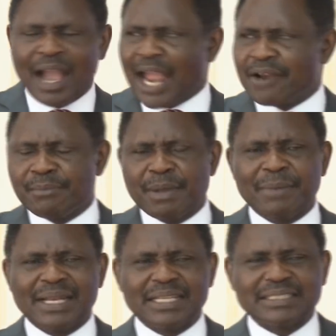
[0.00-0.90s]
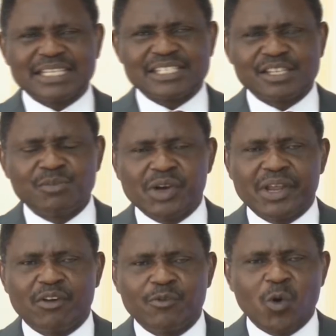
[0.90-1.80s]
I remember the
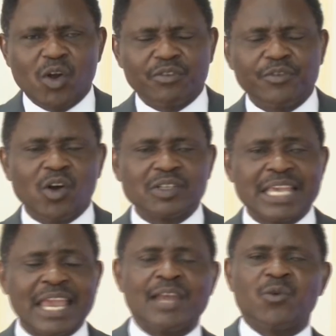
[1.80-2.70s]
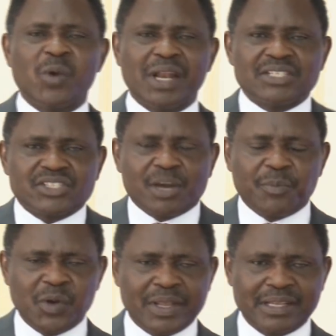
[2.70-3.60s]
testimony of one of us here in Winners
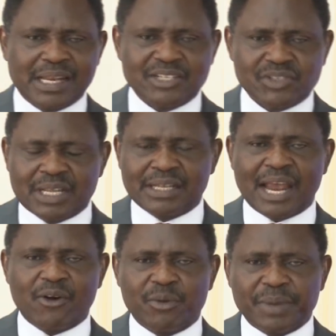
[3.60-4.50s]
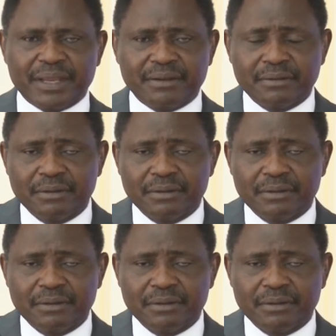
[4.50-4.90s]
Chapel International, Nairobi.